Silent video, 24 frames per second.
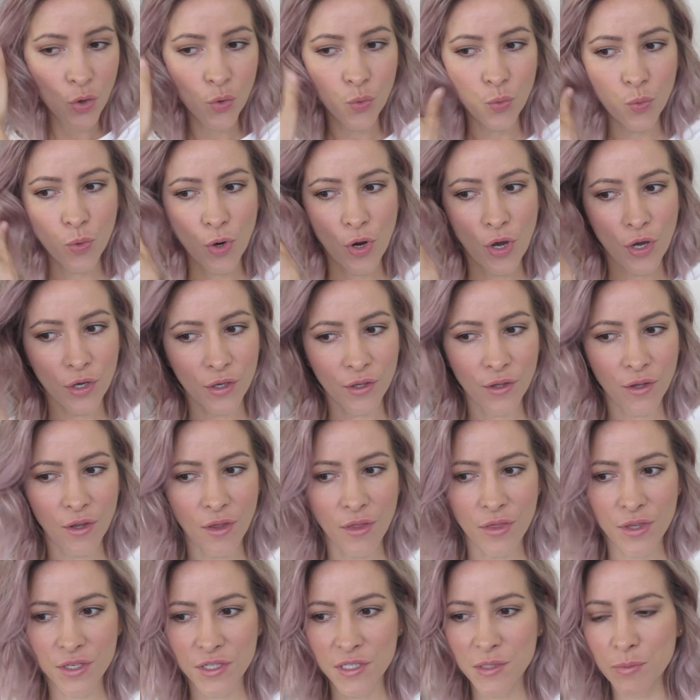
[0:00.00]
Work
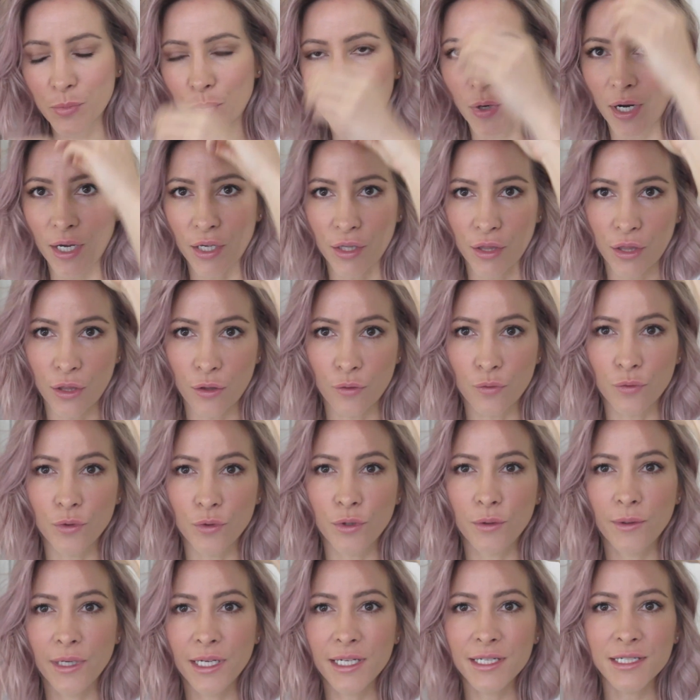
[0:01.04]
the spray
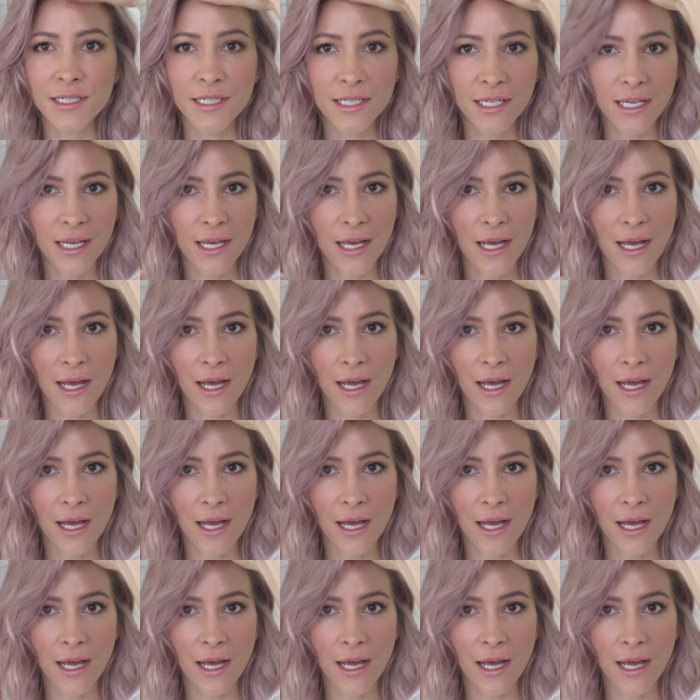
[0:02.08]
through it,